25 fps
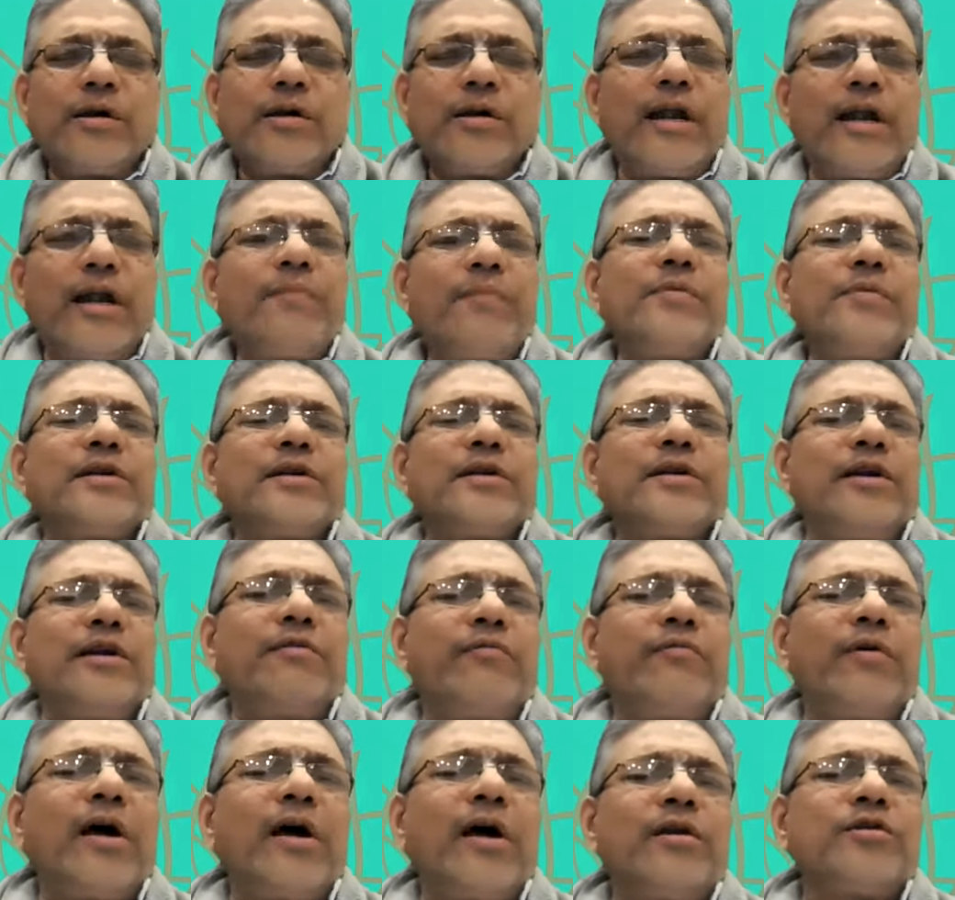Let me see,
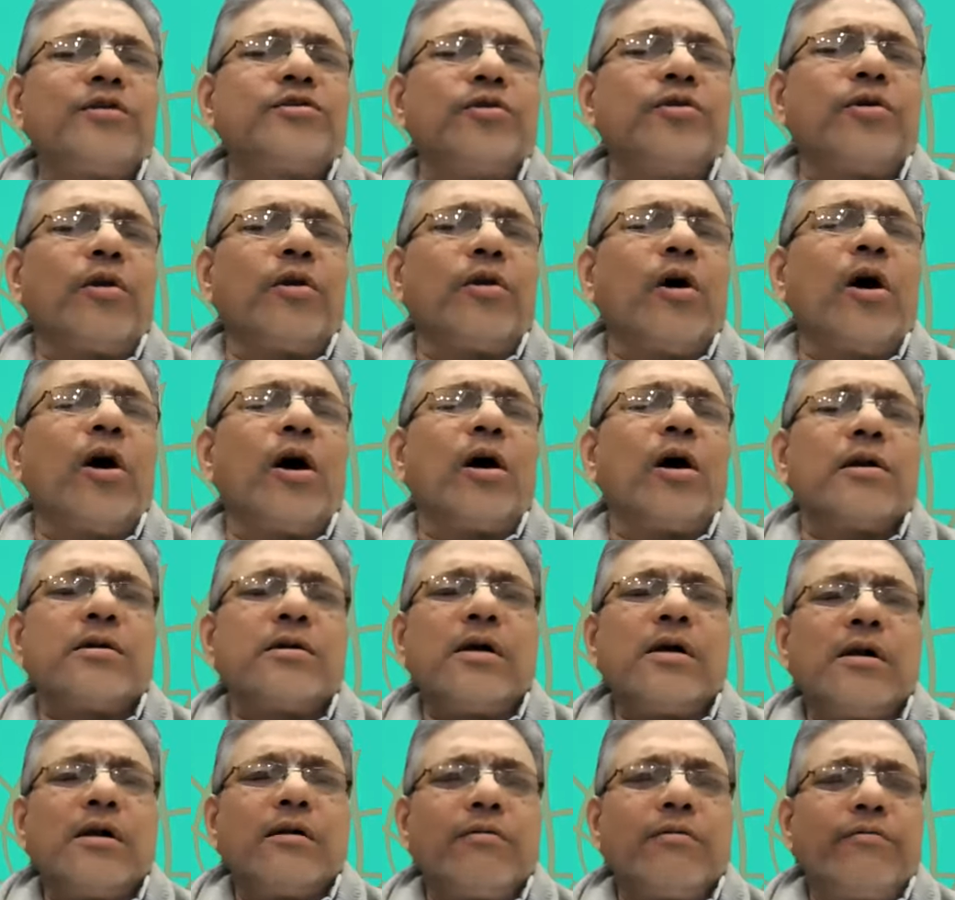where is your Lord?
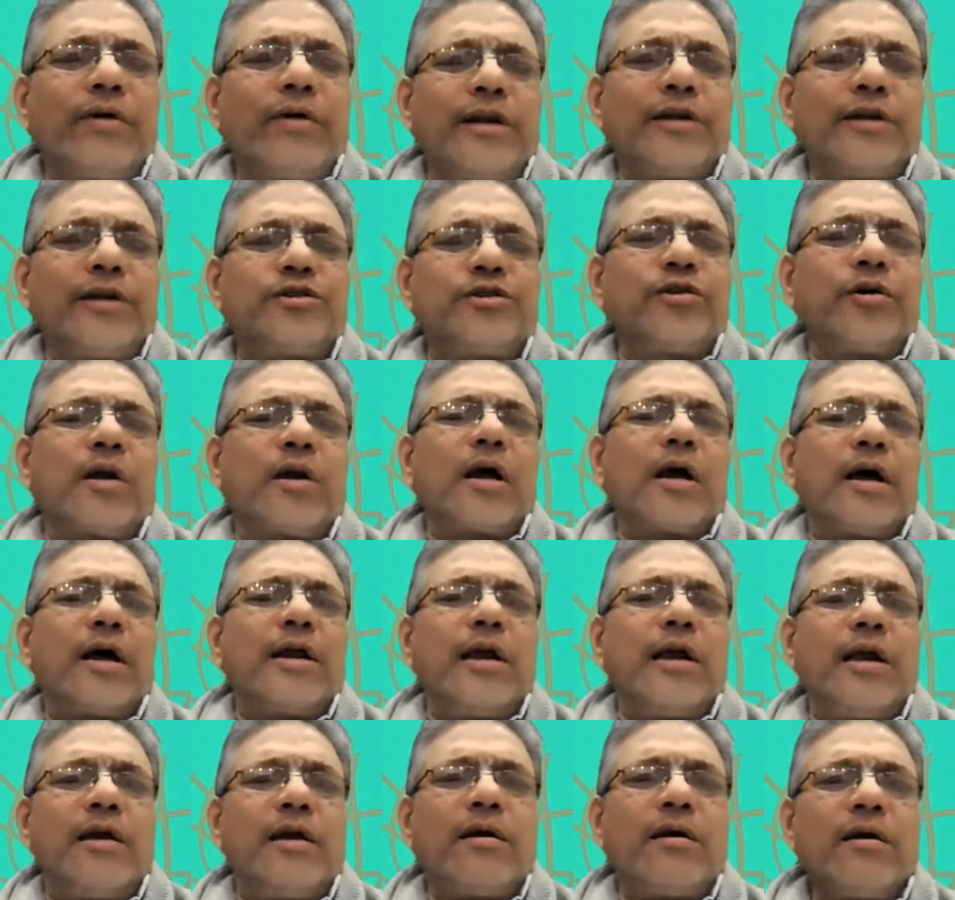Where is your
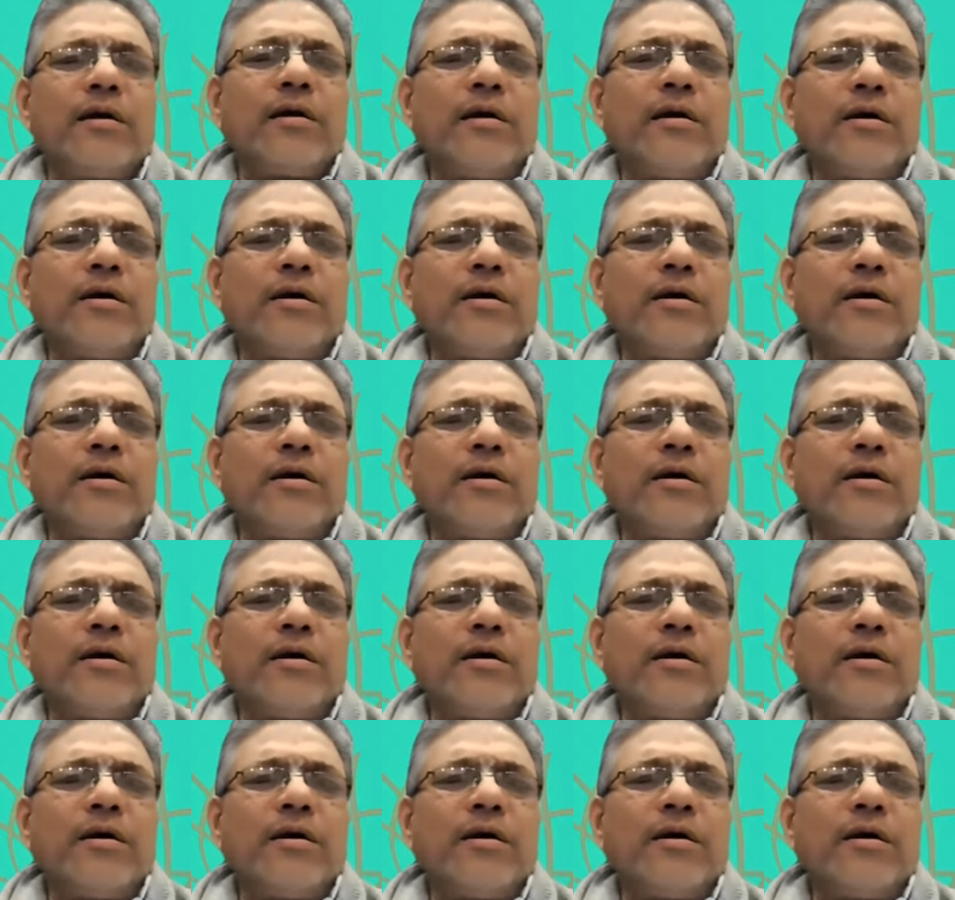Hari?